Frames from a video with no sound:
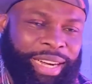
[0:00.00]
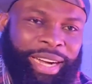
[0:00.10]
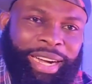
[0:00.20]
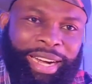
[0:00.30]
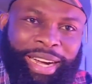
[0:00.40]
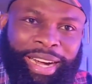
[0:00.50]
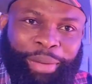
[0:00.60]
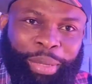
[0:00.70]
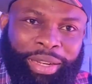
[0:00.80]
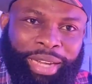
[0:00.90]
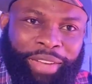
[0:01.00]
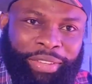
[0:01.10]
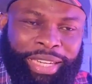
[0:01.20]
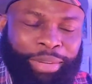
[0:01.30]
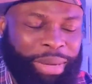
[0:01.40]
I've been
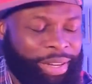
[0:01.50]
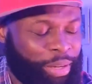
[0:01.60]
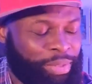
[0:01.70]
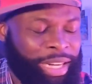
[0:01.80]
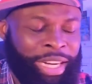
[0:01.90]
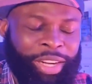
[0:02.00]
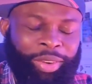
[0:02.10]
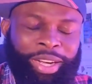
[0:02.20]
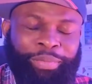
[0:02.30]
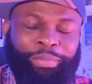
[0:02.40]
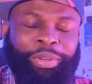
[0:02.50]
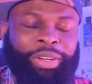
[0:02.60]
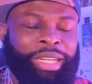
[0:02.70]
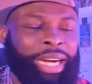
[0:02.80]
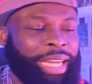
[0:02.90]
laughing and my lips are cracked,
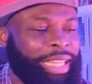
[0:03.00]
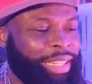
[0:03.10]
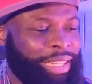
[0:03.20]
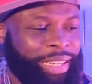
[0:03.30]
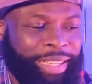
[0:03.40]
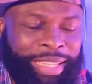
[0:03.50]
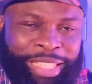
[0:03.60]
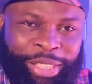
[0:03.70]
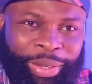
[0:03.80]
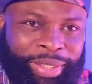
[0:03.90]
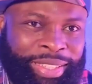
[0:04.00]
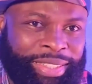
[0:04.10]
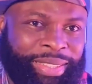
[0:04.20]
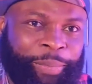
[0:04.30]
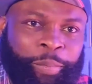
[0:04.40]
boy. I really enjoy it.